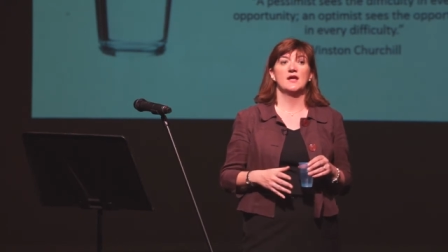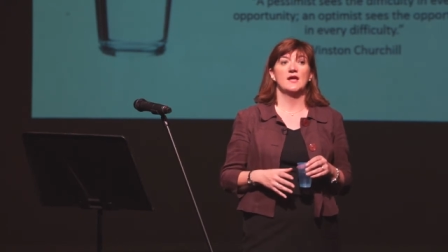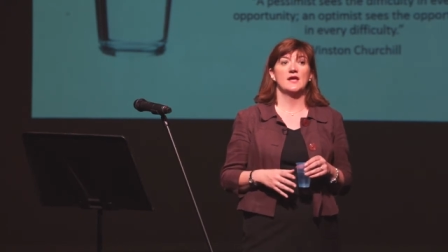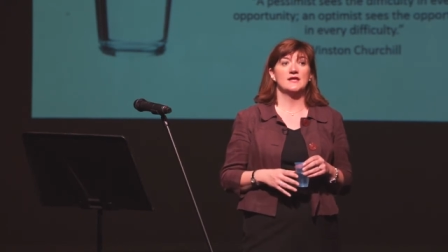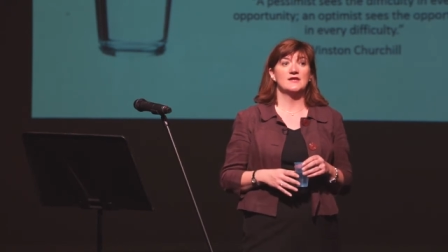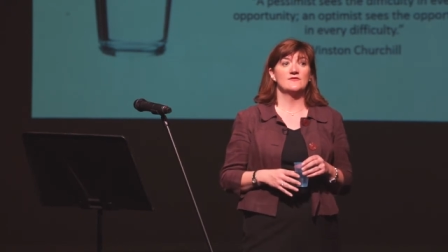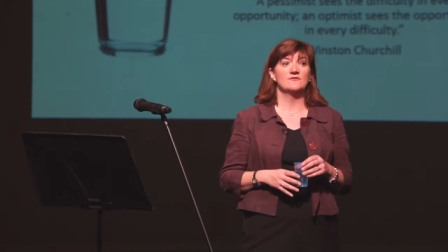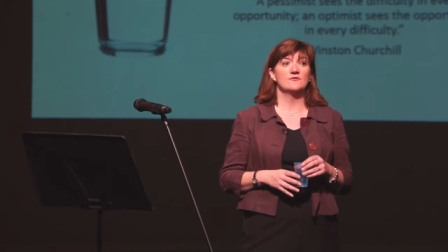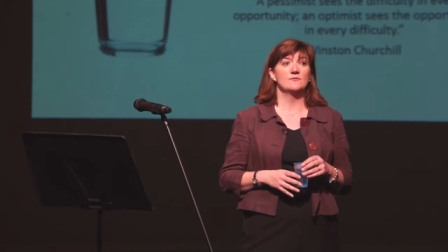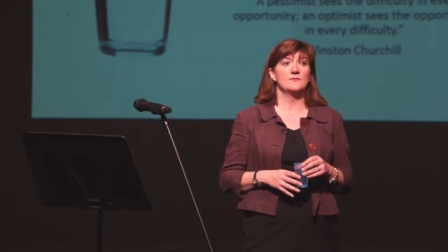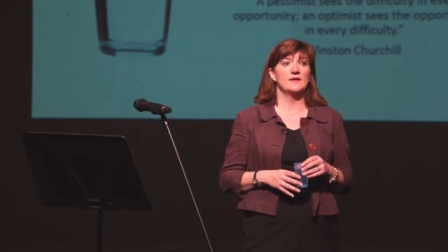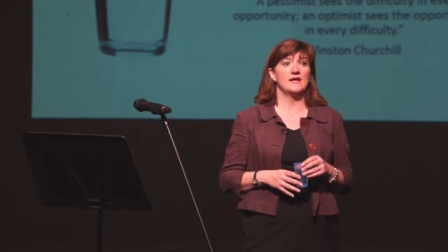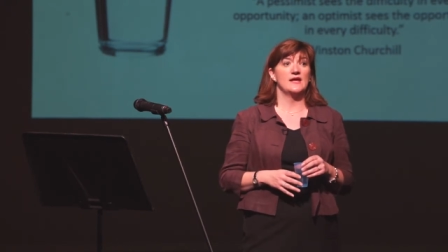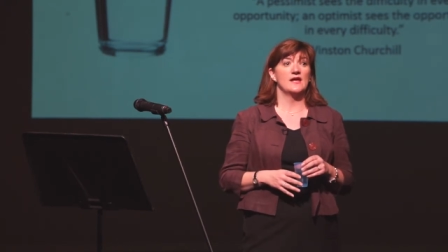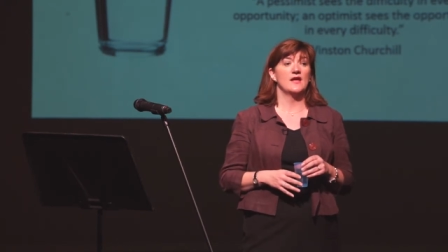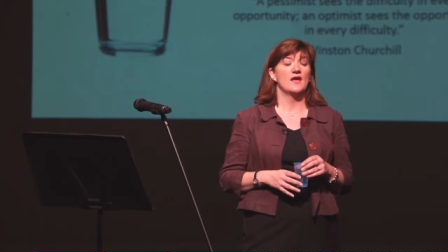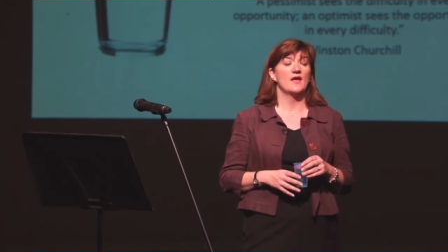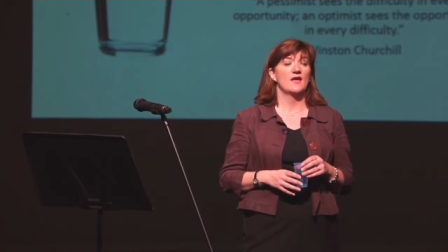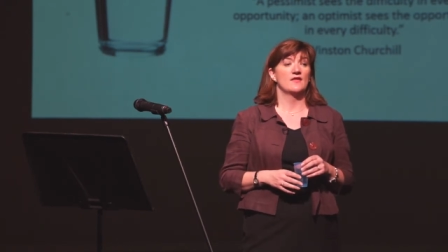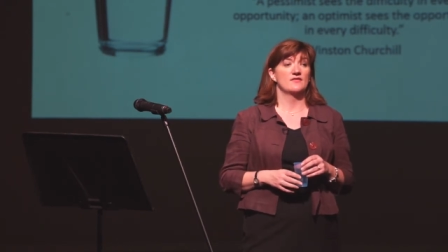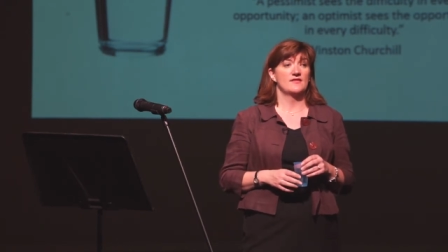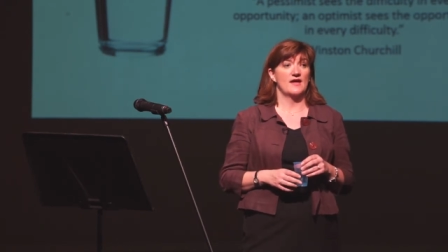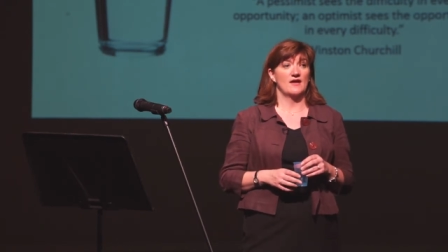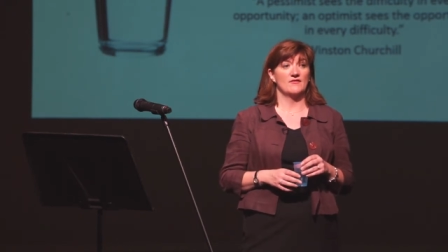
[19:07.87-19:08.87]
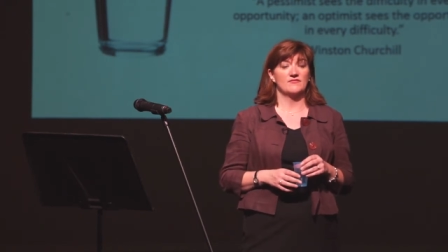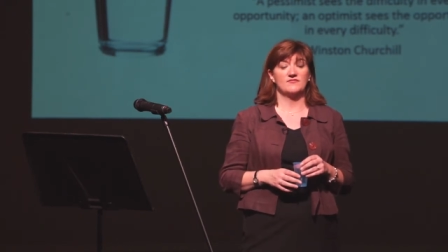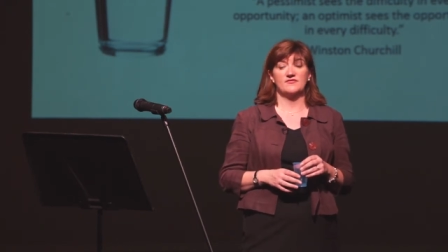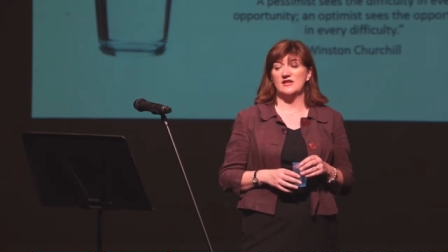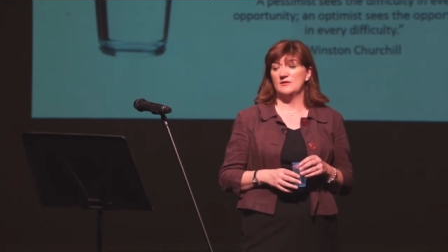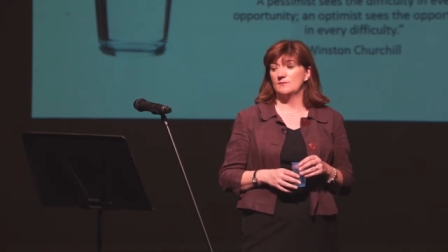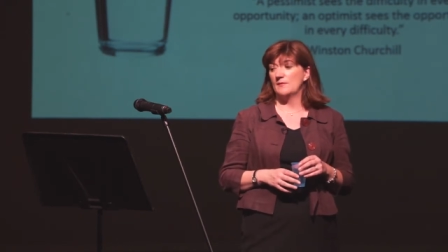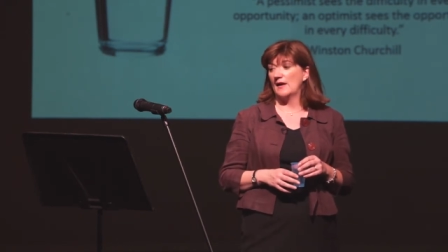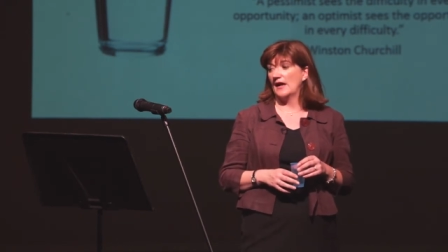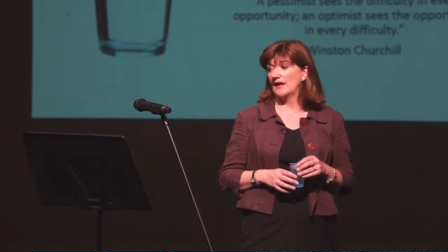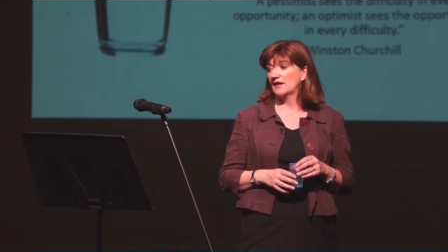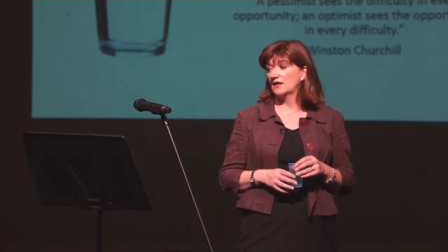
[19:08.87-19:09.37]
in giving me that
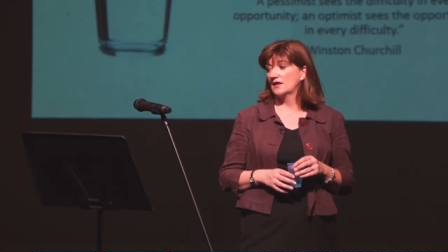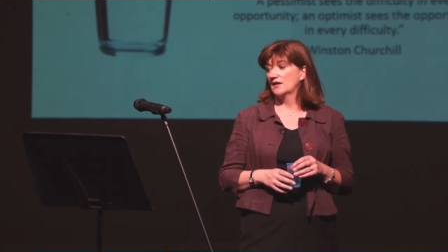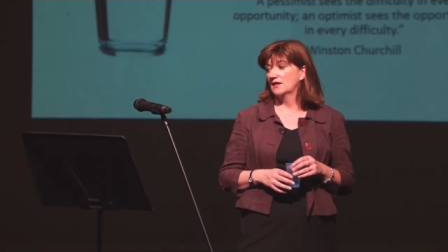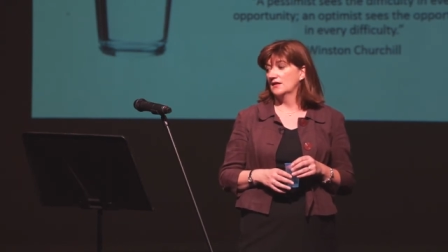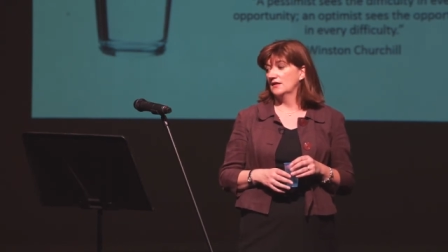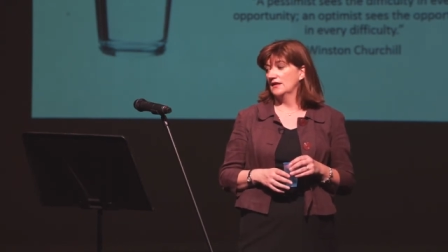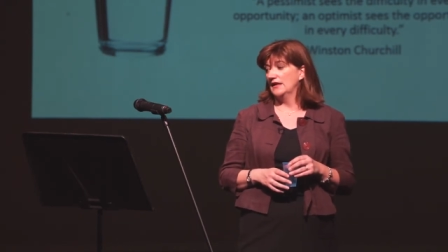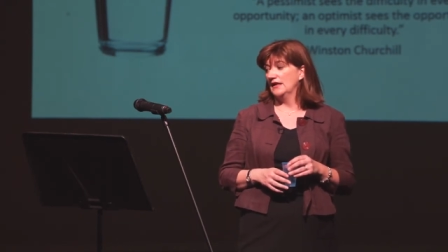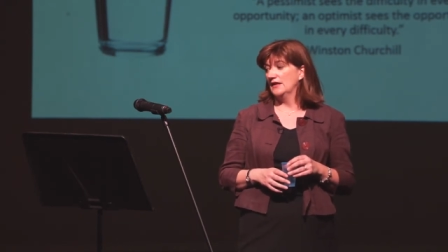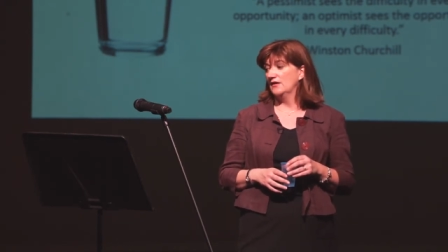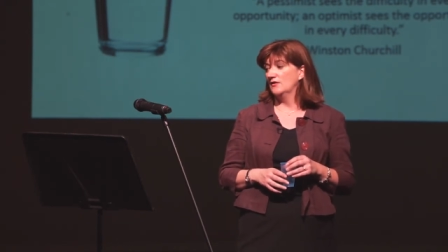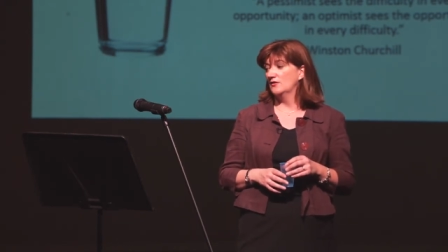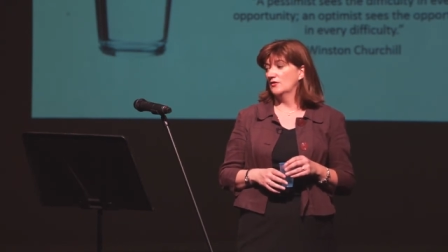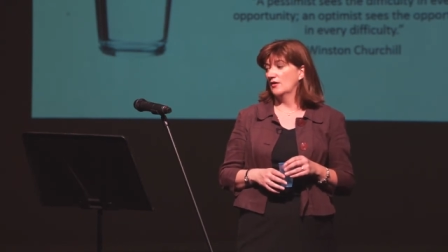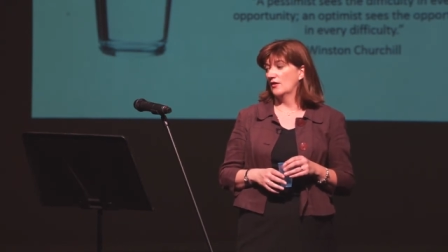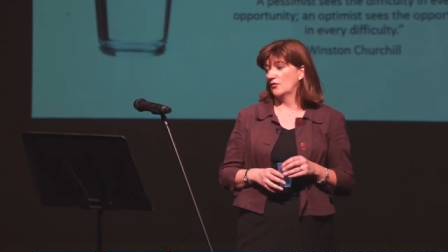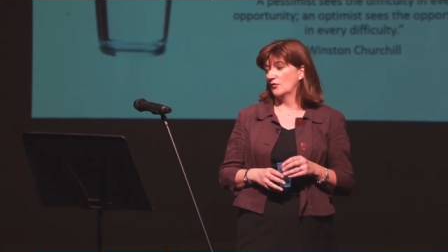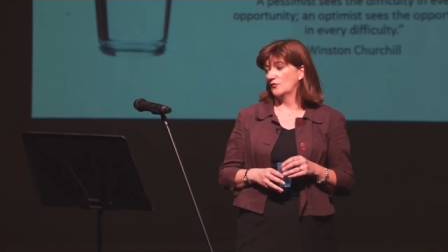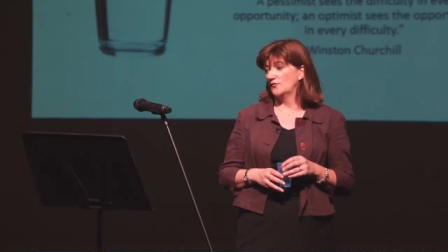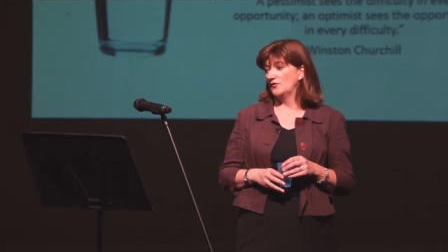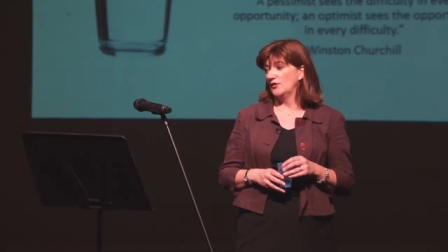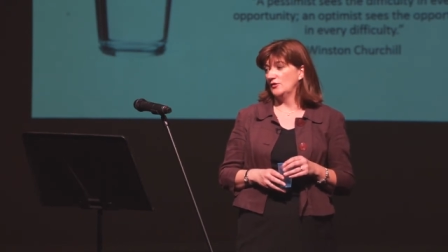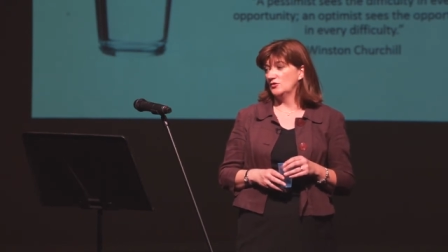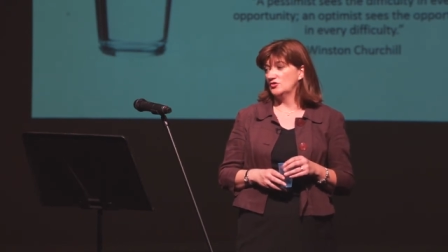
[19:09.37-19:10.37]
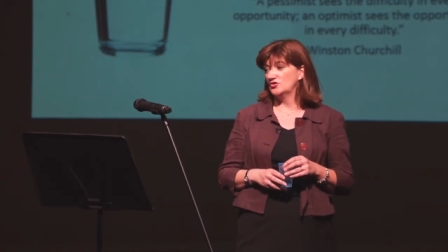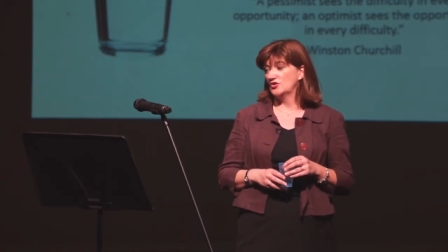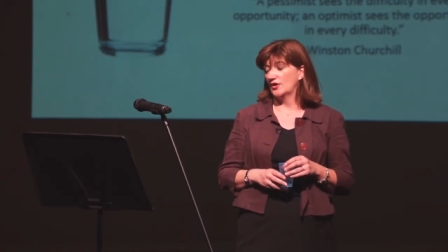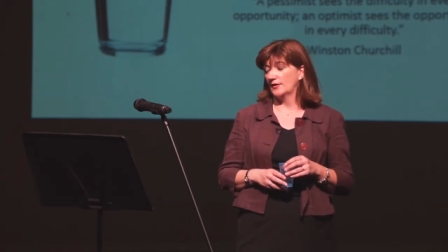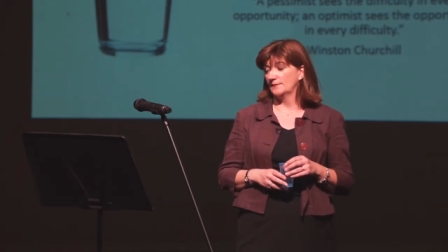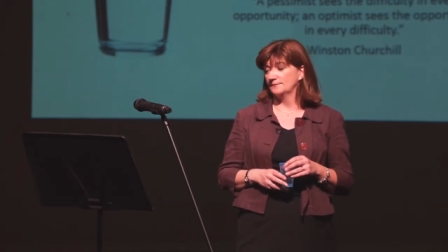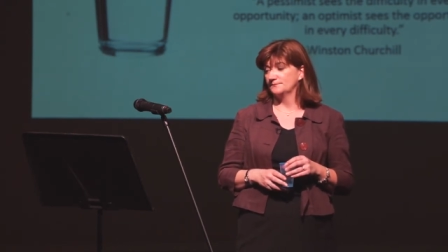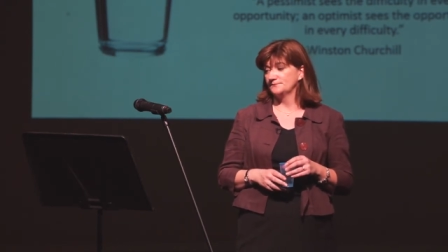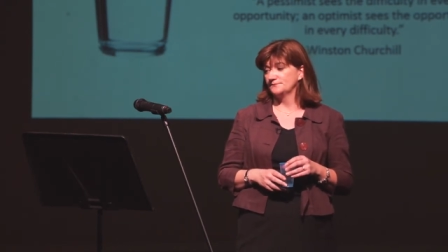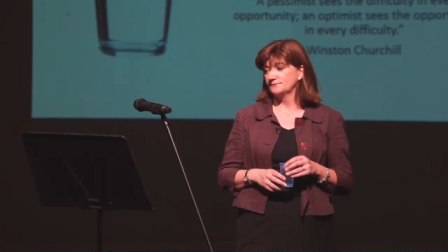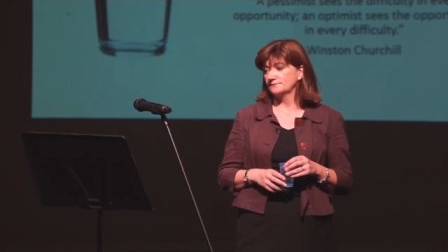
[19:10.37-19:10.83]
feedback in the future.